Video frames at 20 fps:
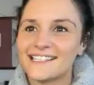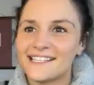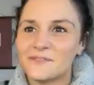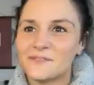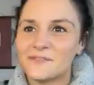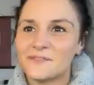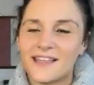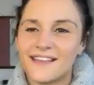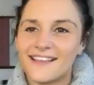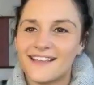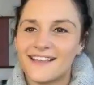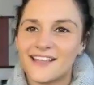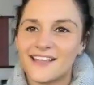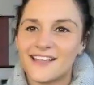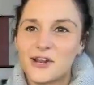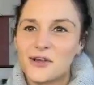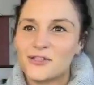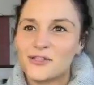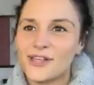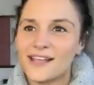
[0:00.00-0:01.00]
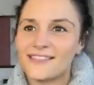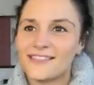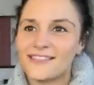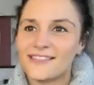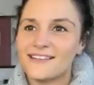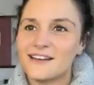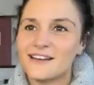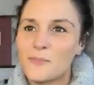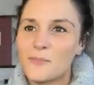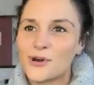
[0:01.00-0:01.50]
and we, you know, like
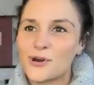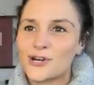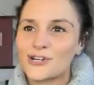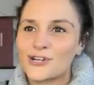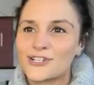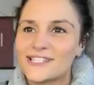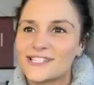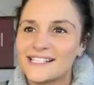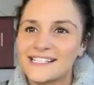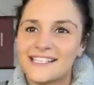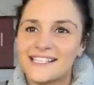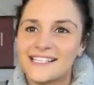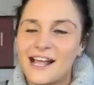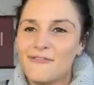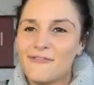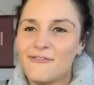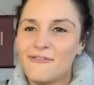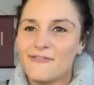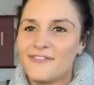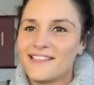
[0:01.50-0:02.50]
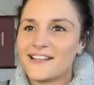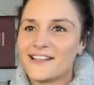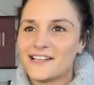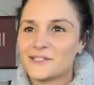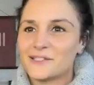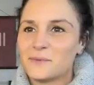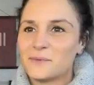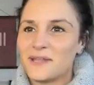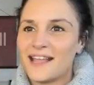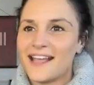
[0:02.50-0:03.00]
the numbers and stuff, and
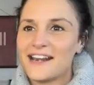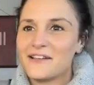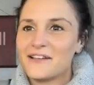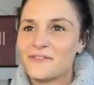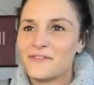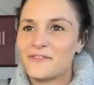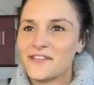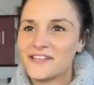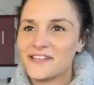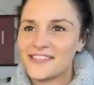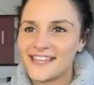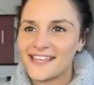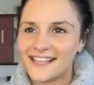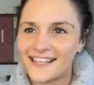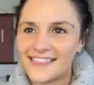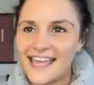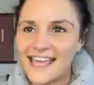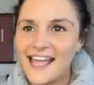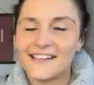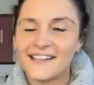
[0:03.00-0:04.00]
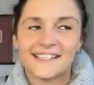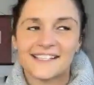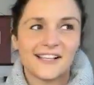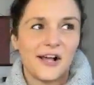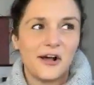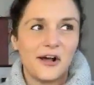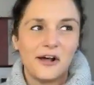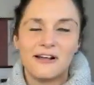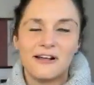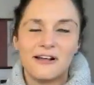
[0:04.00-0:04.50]
because we kind of feel that that's
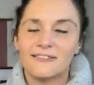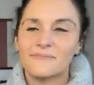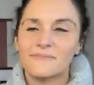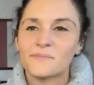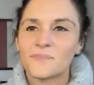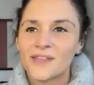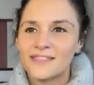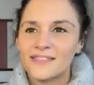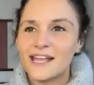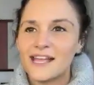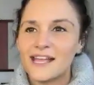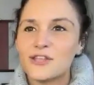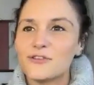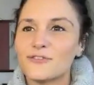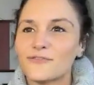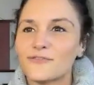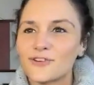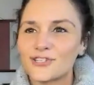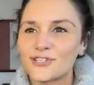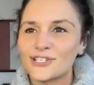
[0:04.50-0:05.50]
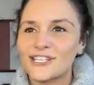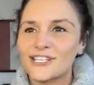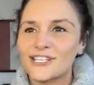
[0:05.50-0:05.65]
all that universal